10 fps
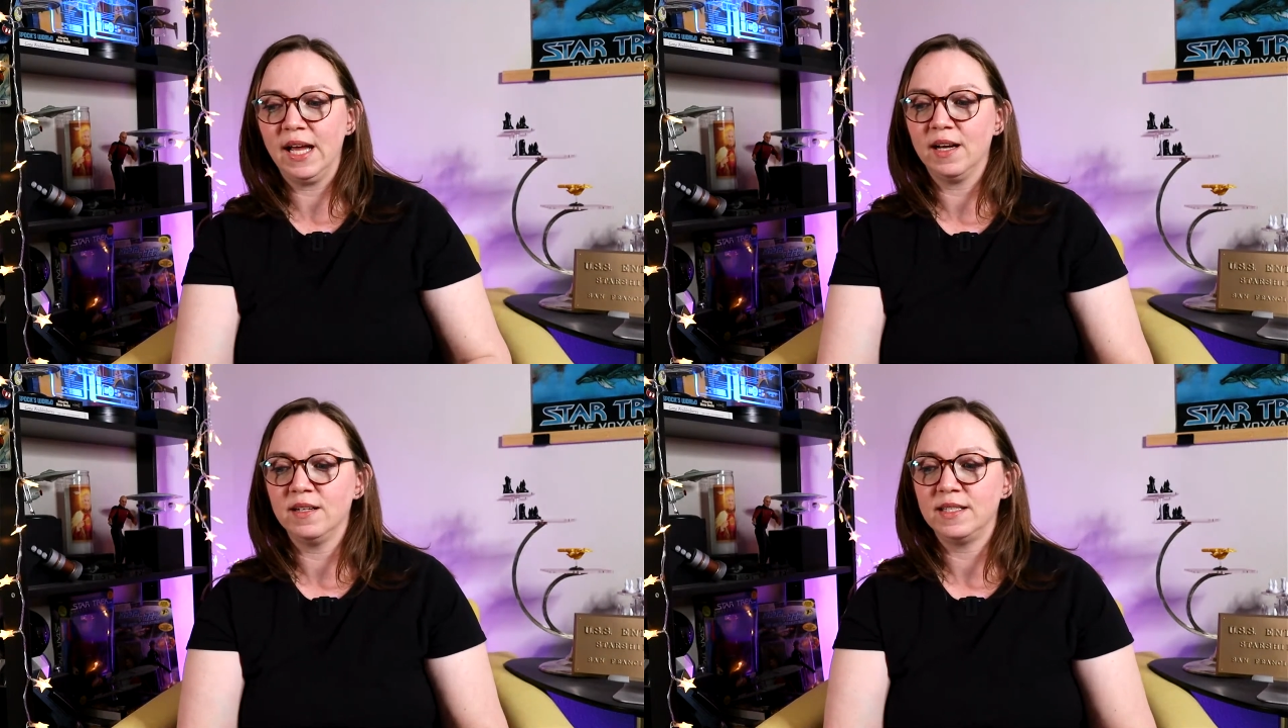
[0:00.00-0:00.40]

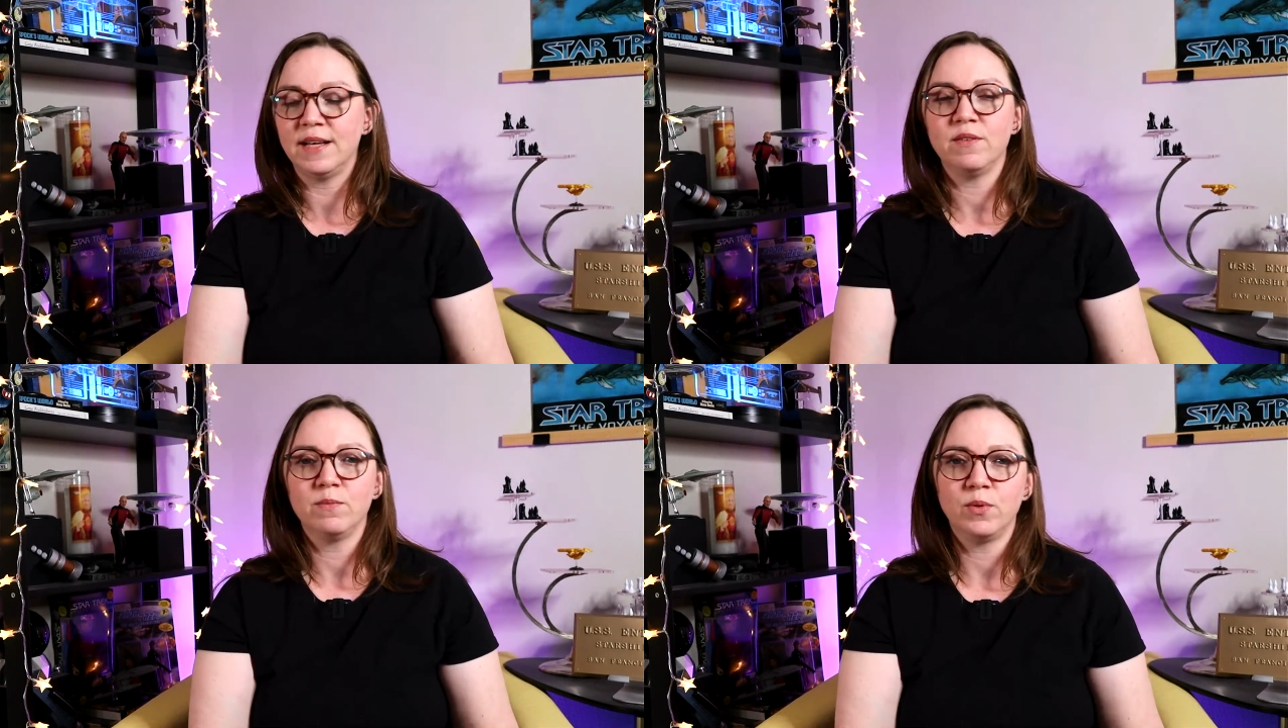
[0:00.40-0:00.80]
and
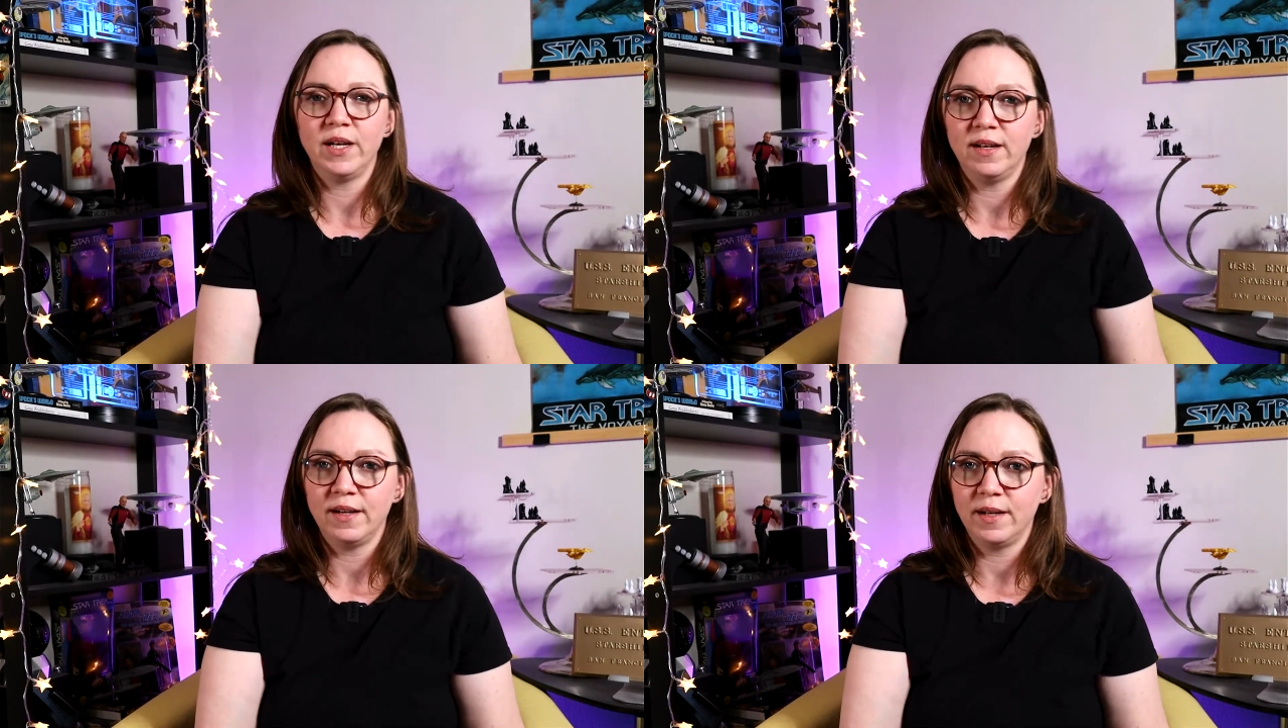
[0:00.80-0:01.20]

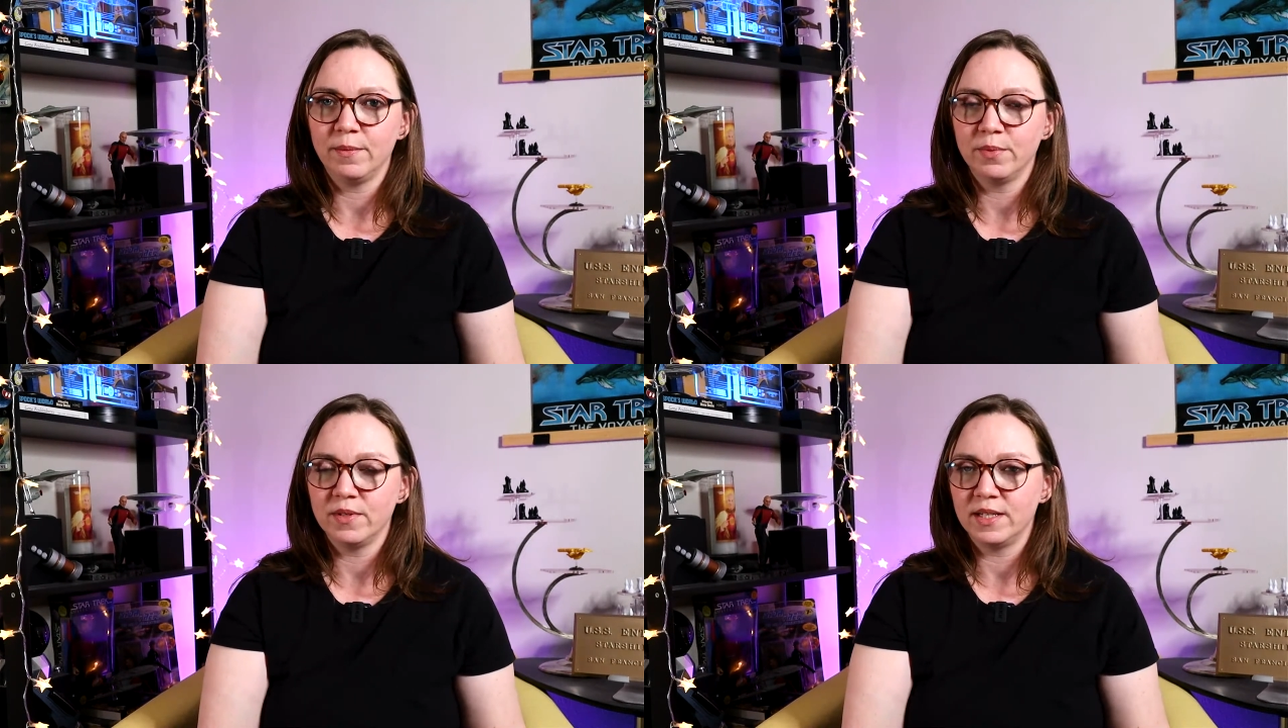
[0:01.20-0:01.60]

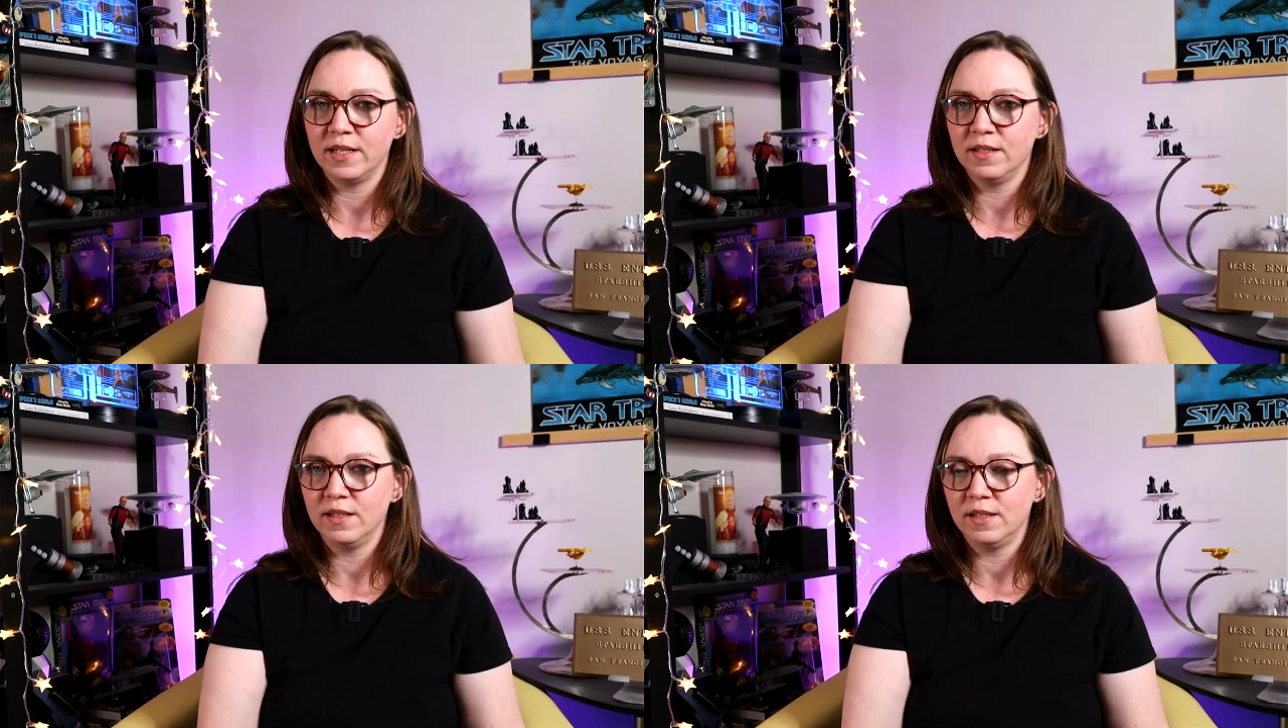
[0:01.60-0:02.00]

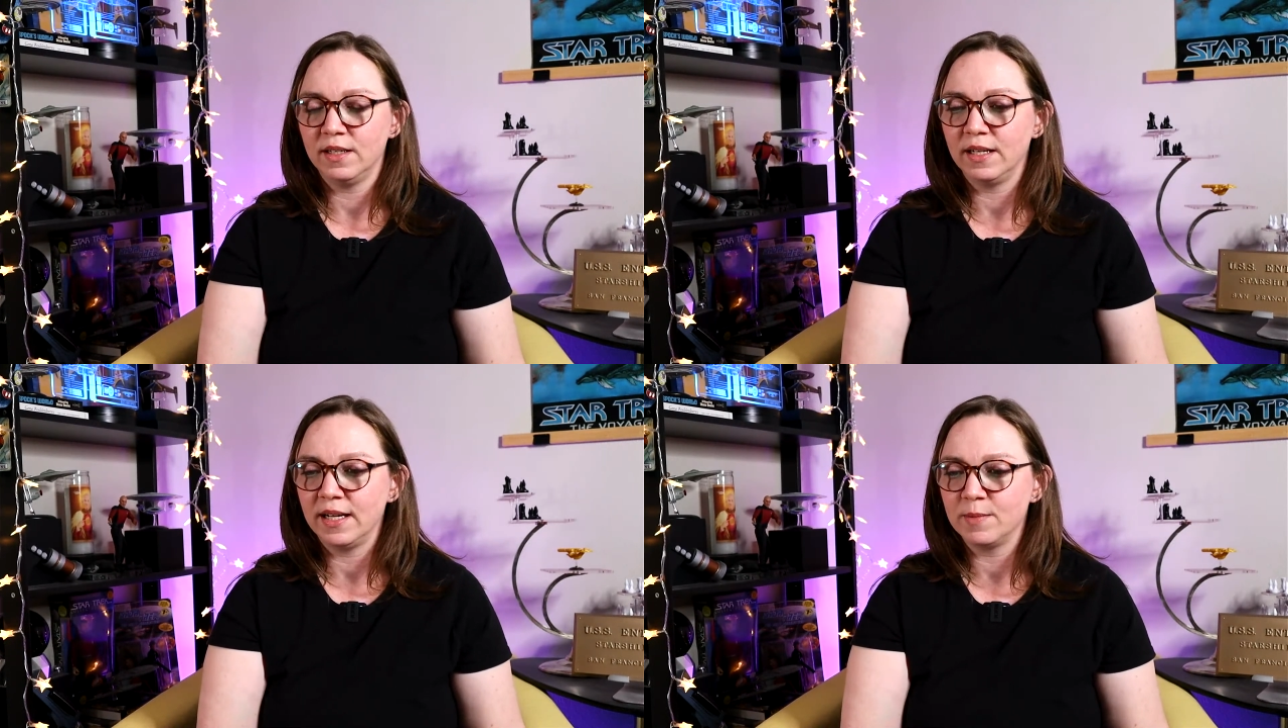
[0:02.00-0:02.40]
7.9%
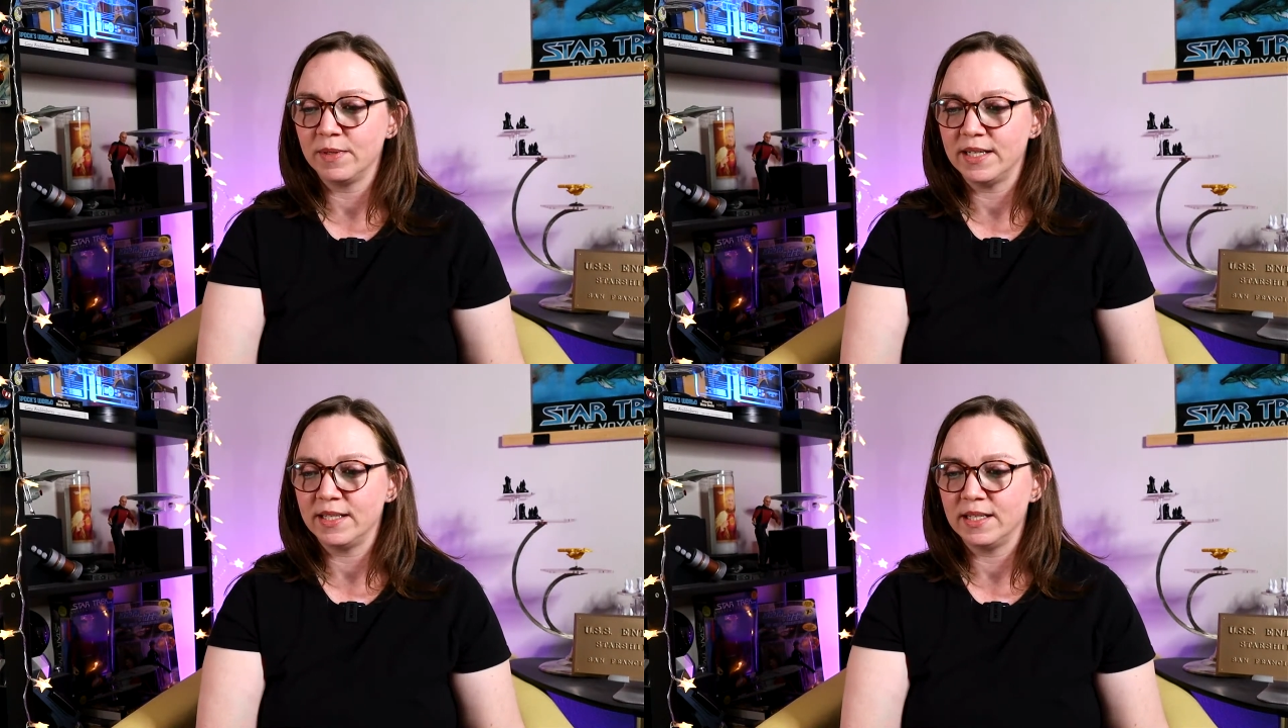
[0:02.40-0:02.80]
in last
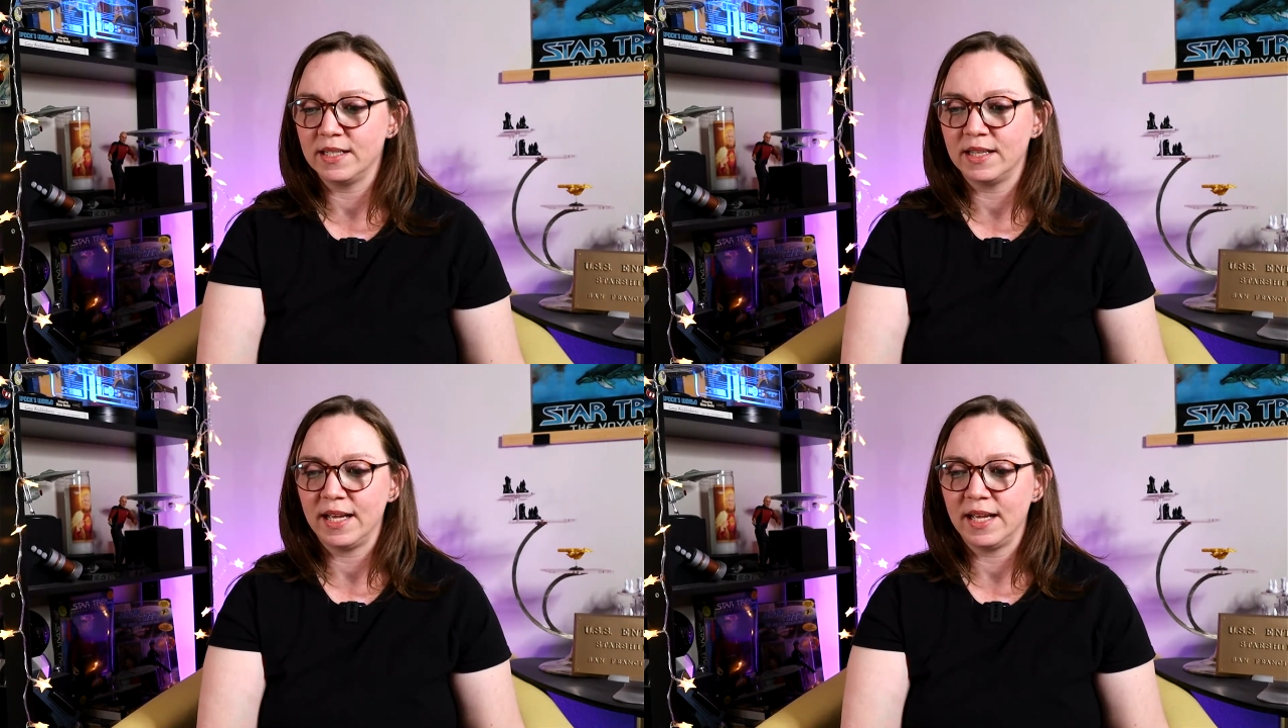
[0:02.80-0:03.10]
place says that